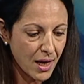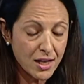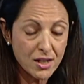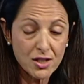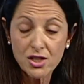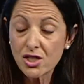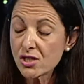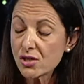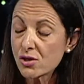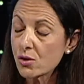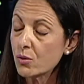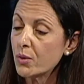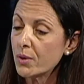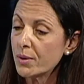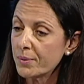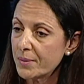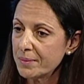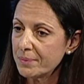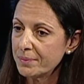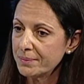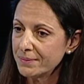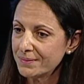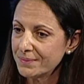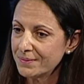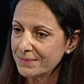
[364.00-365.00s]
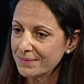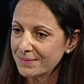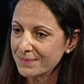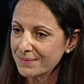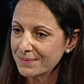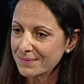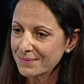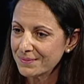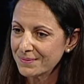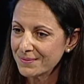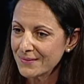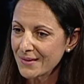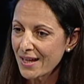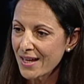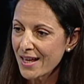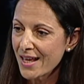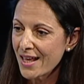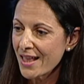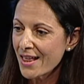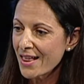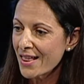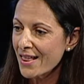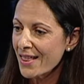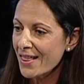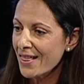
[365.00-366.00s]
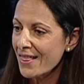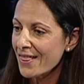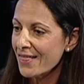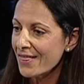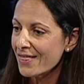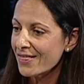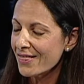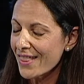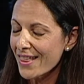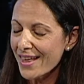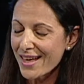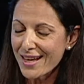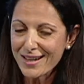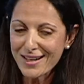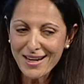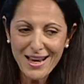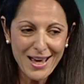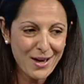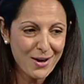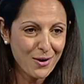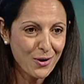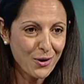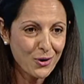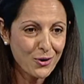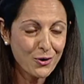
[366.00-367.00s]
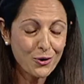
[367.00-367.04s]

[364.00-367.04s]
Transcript: and she's a woman. now,